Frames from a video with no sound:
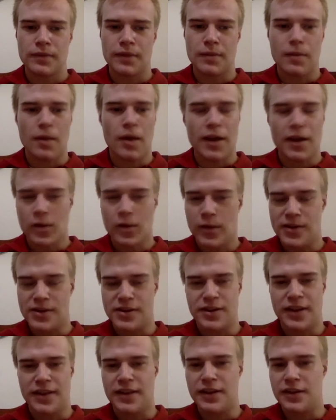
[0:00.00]
my
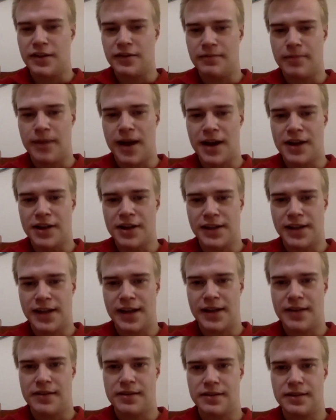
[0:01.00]
question, I think you've partially
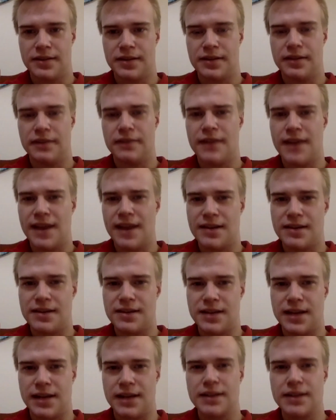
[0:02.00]
answered, is advanced
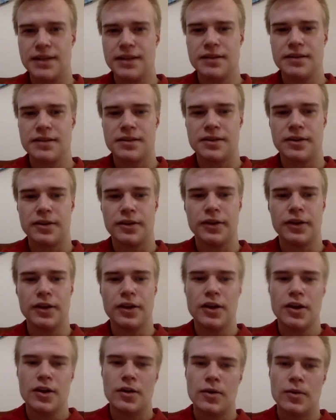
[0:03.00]
standing. So
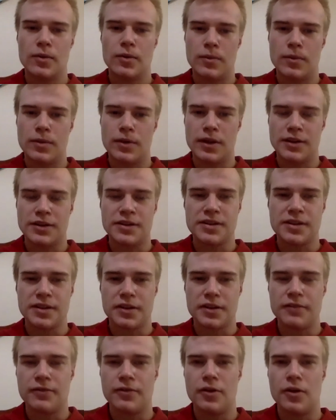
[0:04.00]
just to
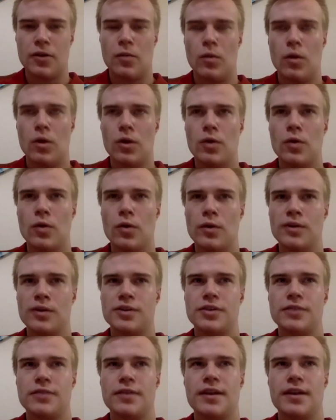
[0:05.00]
confirm, what course
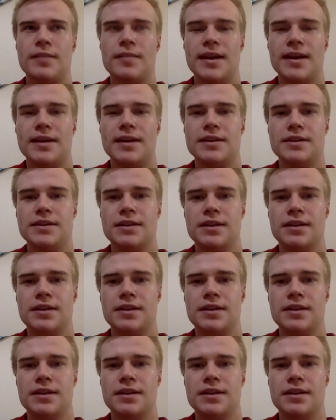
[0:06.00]
do you recommend